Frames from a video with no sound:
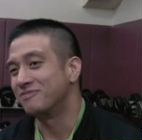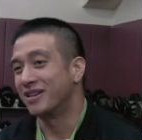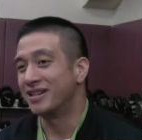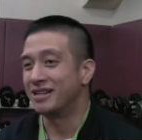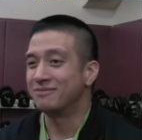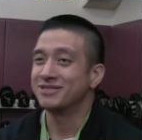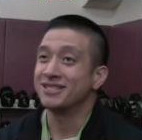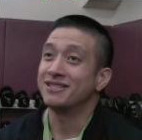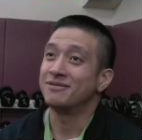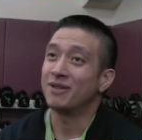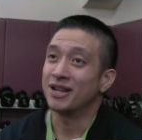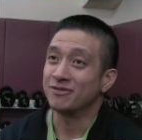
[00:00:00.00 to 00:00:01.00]
My name's
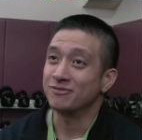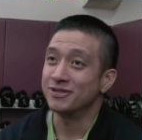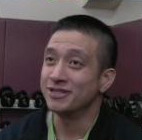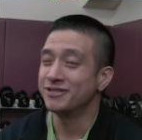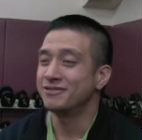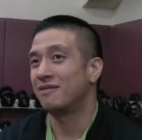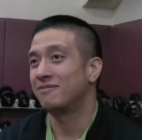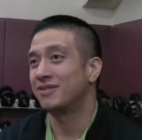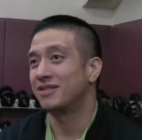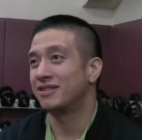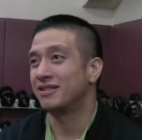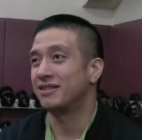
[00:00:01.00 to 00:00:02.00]
Mike Wu. I've
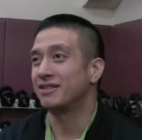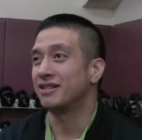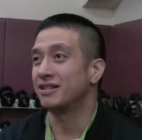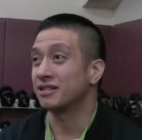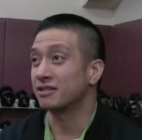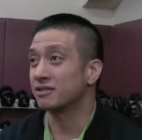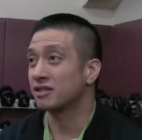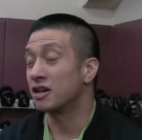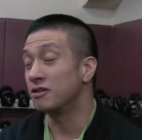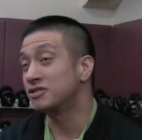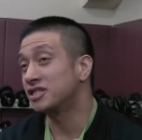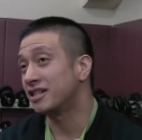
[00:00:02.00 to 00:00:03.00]
been a
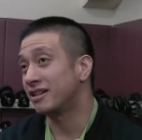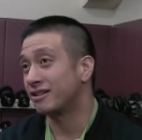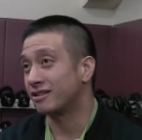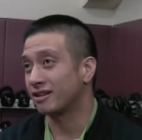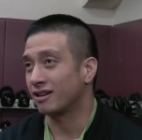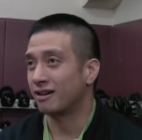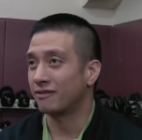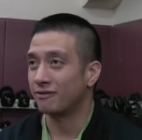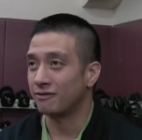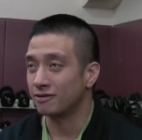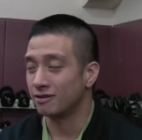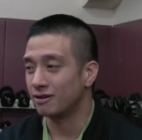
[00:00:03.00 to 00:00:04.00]
coach at Aragon
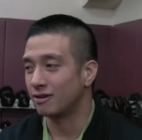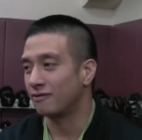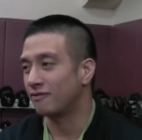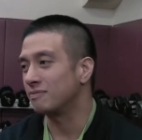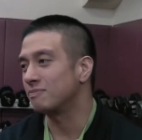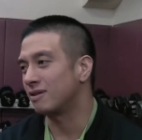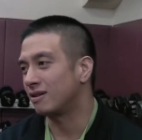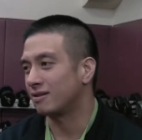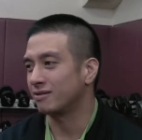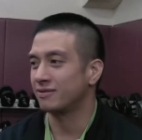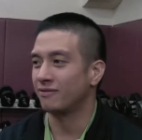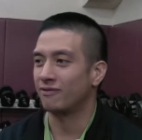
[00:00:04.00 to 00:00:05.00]
for
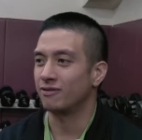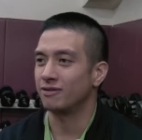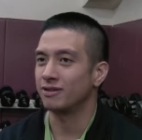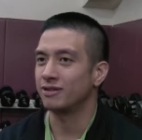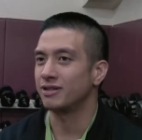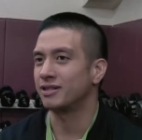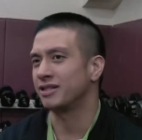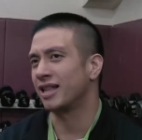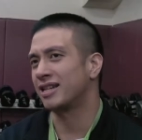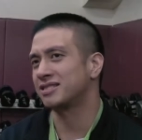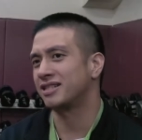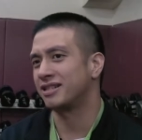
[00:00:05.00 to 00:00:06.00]
football for the
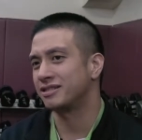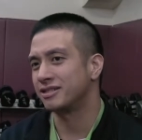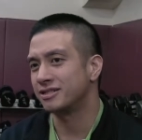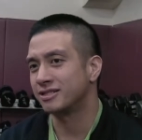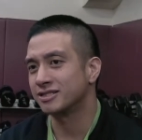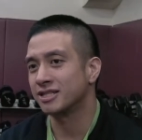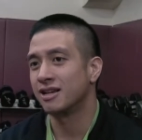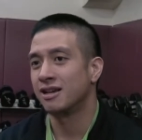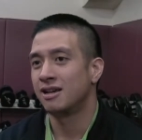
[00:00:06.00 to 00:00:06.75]
last 10 years.